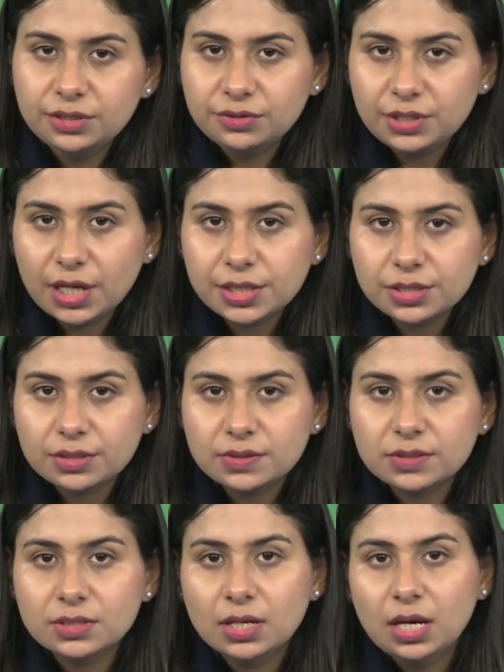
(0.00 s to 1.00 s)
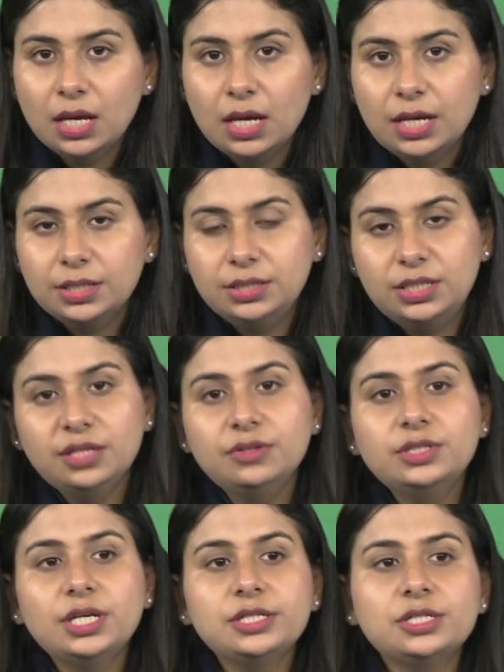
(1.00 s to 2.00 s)
denotations.
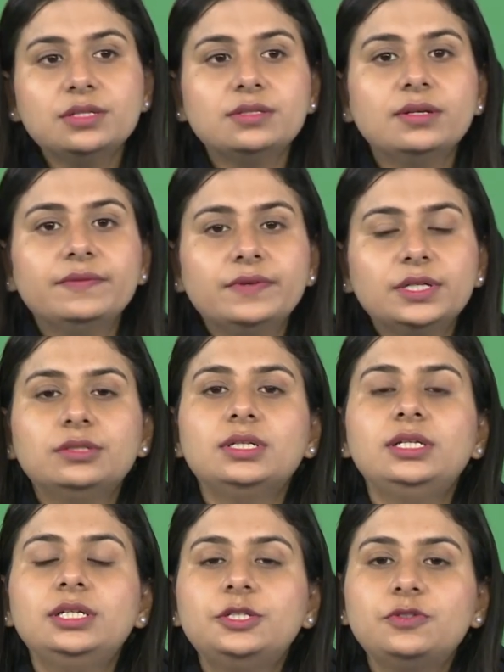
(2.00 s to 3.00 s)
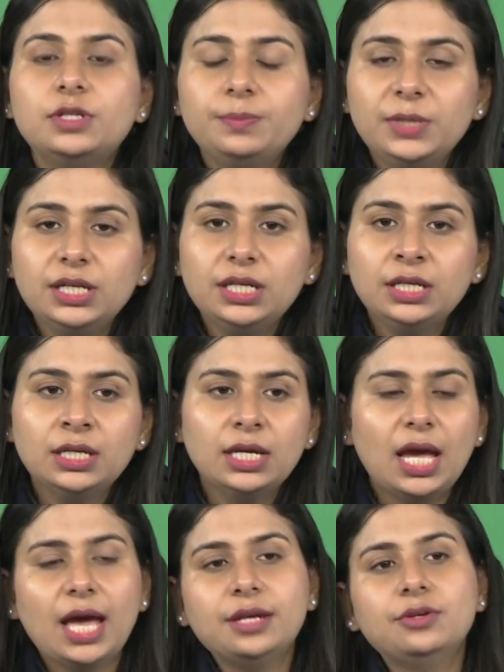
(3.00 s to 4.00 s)
Denotations refer to the literal meaning,
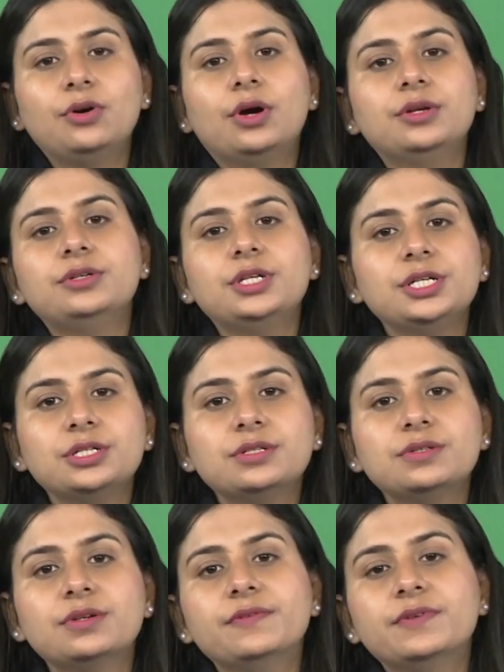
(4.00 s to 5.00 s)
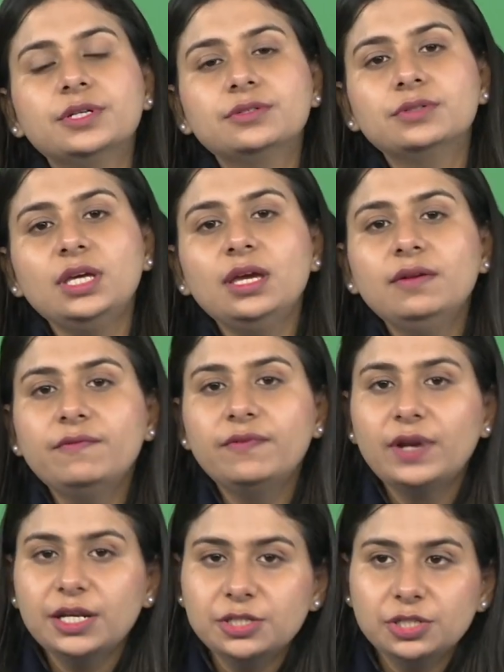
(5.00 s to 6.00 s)
and connotations refer to the
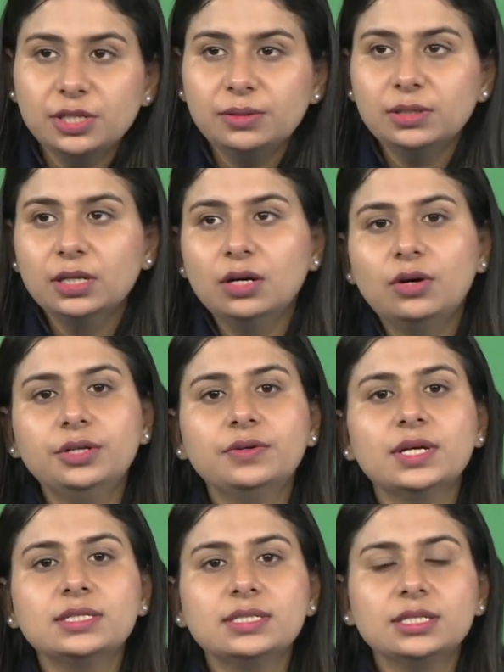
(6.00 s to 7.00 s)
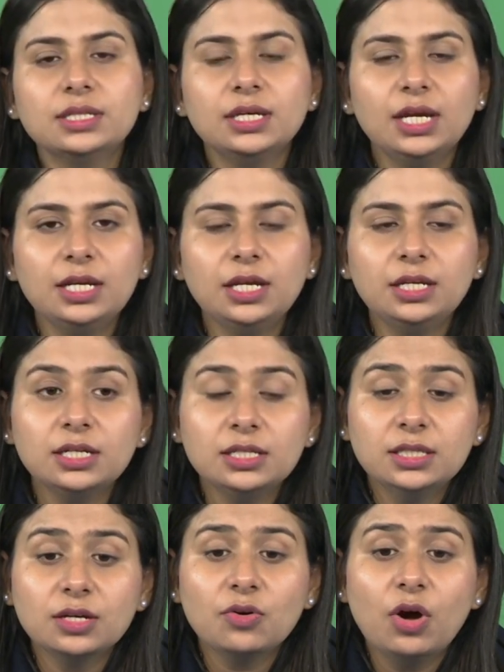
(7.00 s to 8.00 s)
inferential, or you can say
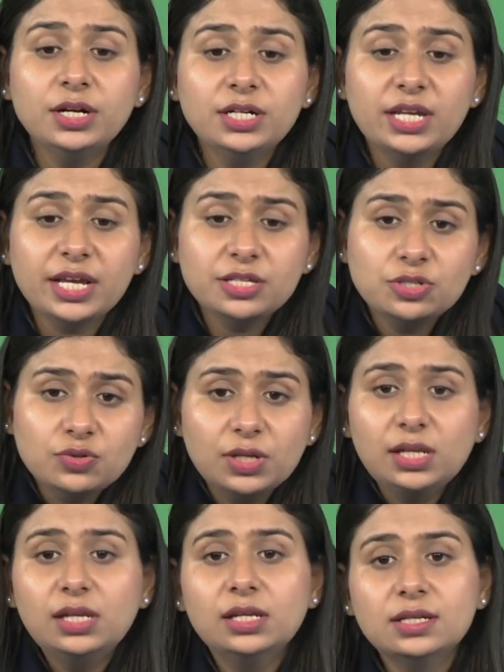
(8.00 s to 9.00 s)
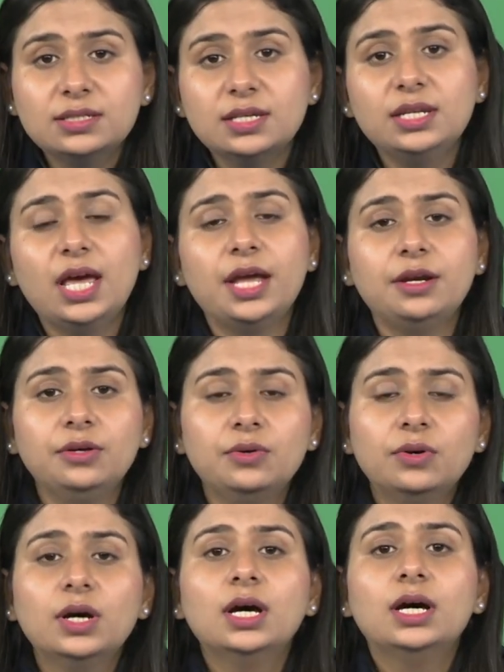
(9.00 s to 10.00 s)
the contextual
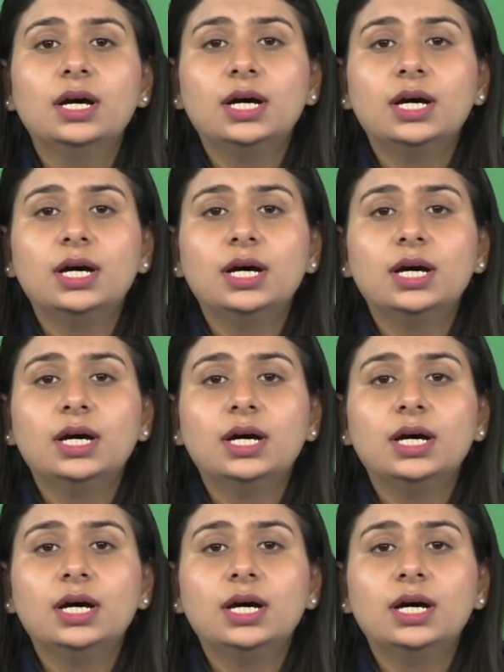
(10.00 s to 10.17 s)
scenario